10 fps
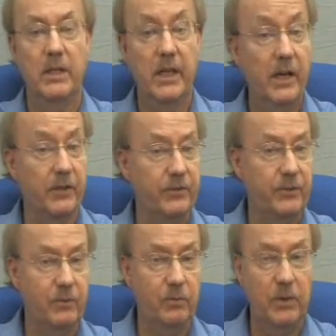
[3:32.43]

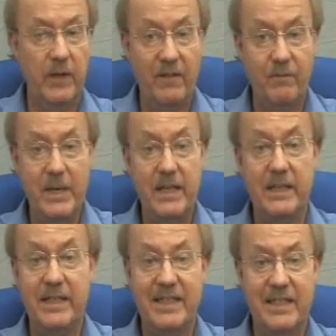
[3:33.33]
Yes, we have
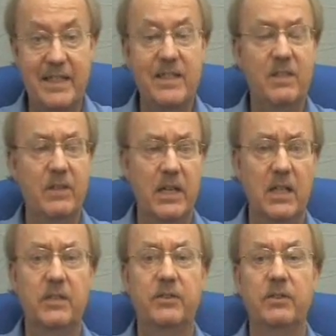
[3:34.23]
made an extensive
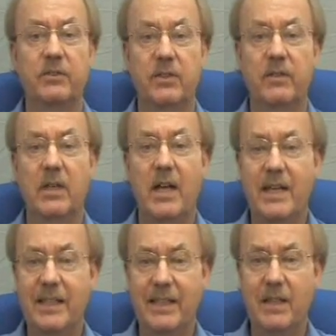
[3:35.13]
analysis of the
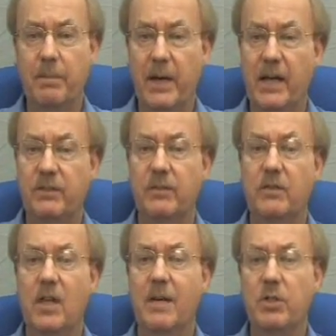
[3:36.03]
likely impacts
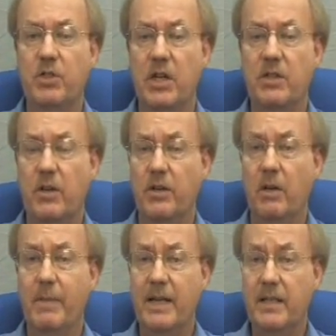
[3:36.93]
of climate change on
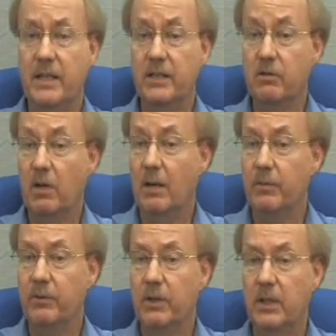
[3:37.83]
our mandated
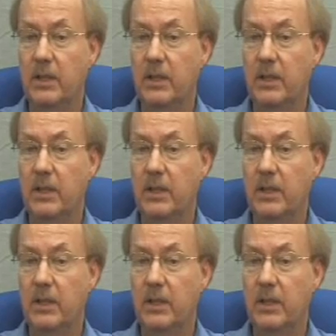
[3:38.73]
crops